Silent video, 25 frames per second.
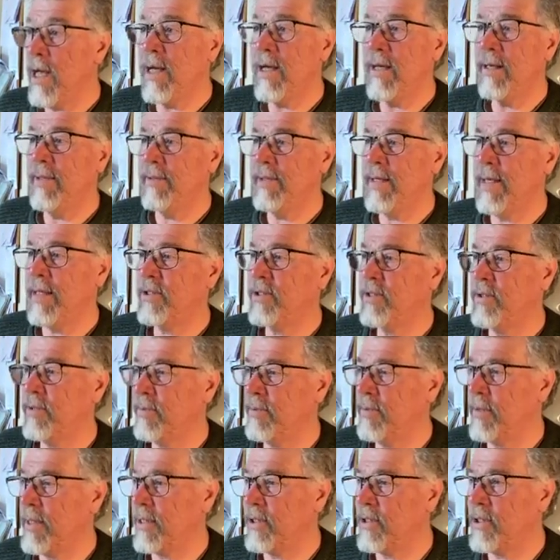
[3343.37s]
Yeah,
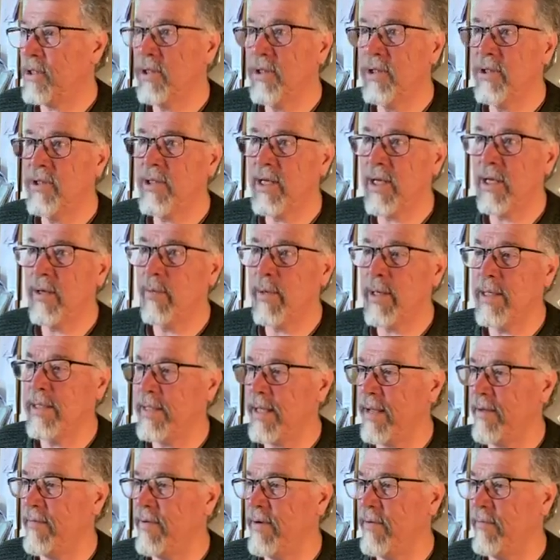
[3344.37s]
that's a good
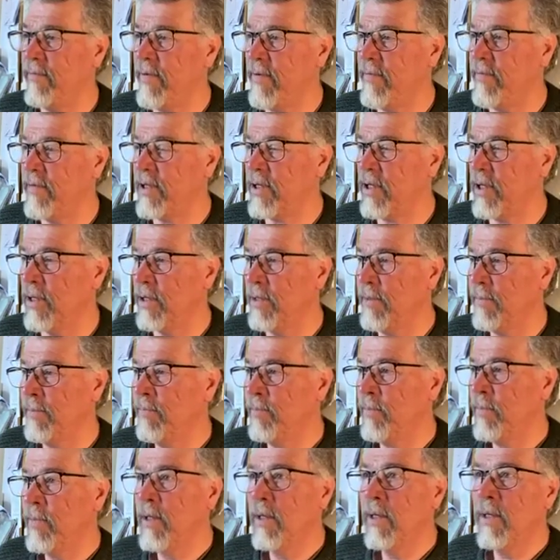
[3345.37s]
segue. David and Vivica
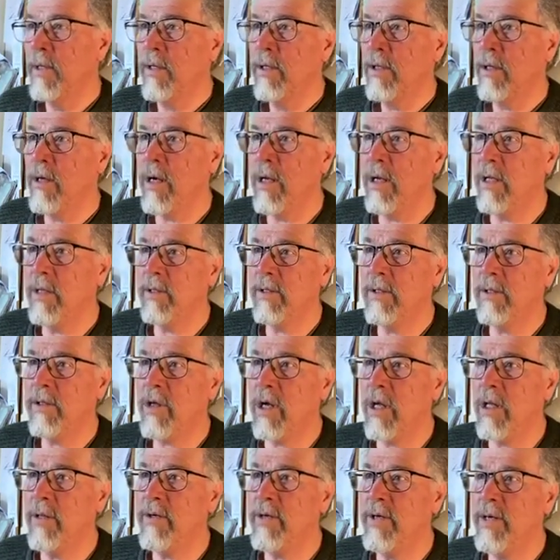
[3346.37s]

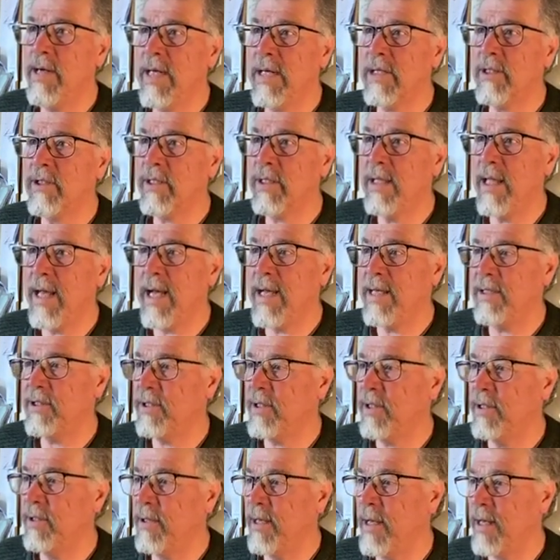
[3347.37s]
called our next
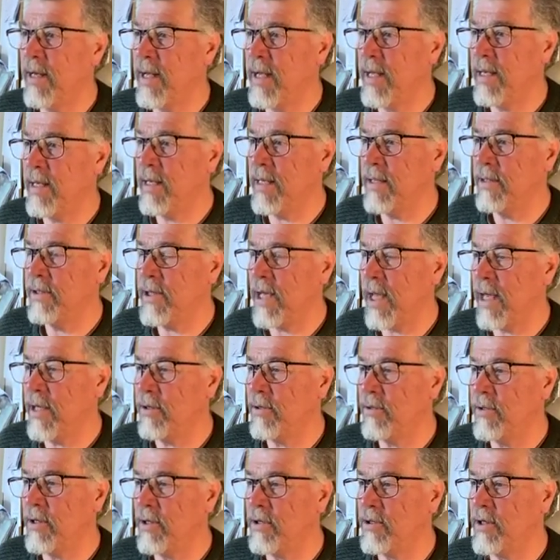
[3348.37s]
class, and I
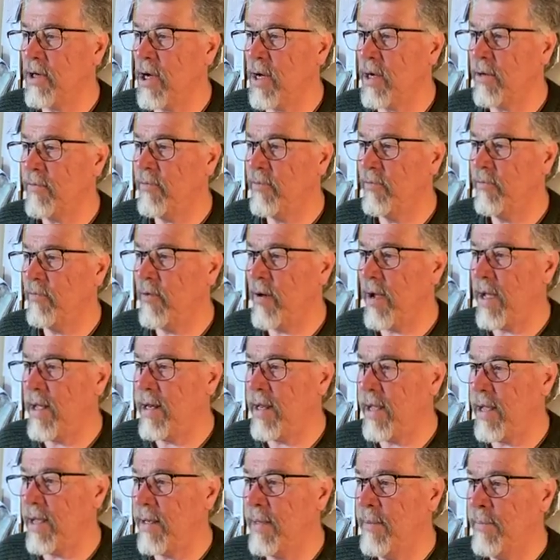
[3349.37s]
entitled their talk from
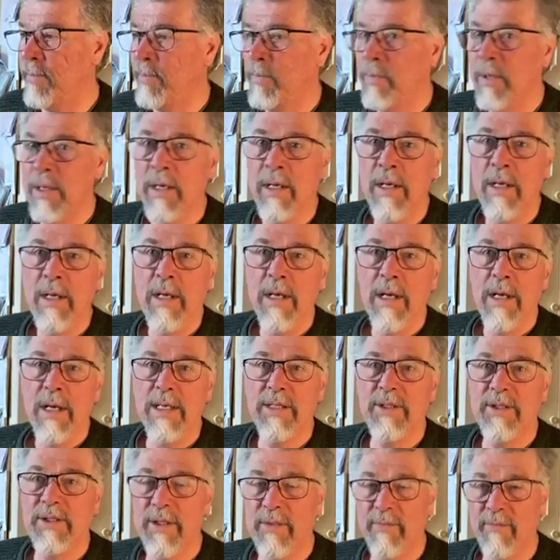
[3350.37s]
Friday,
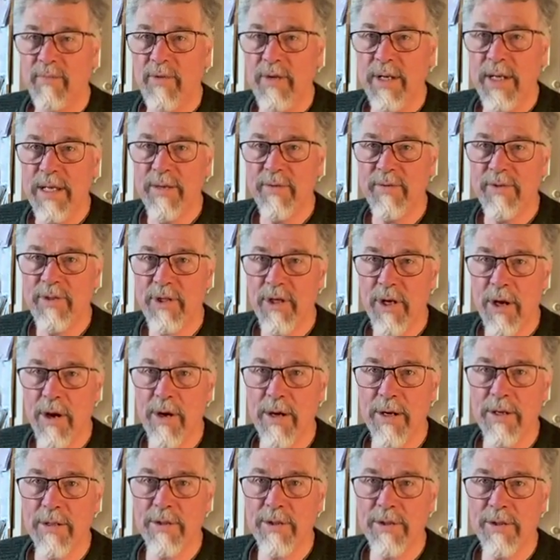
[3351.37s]
A Symphony of
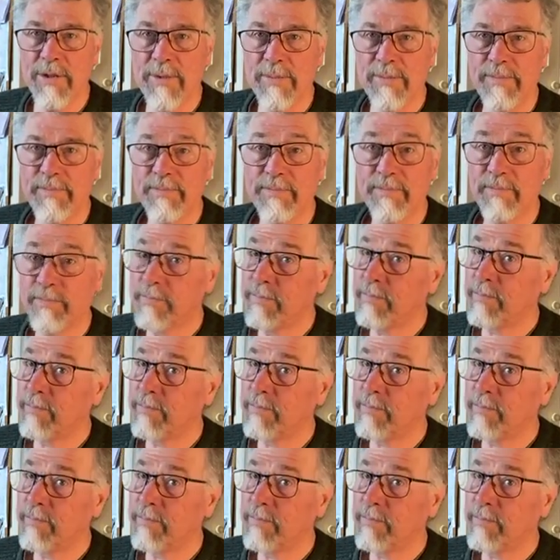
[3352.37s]
Stars.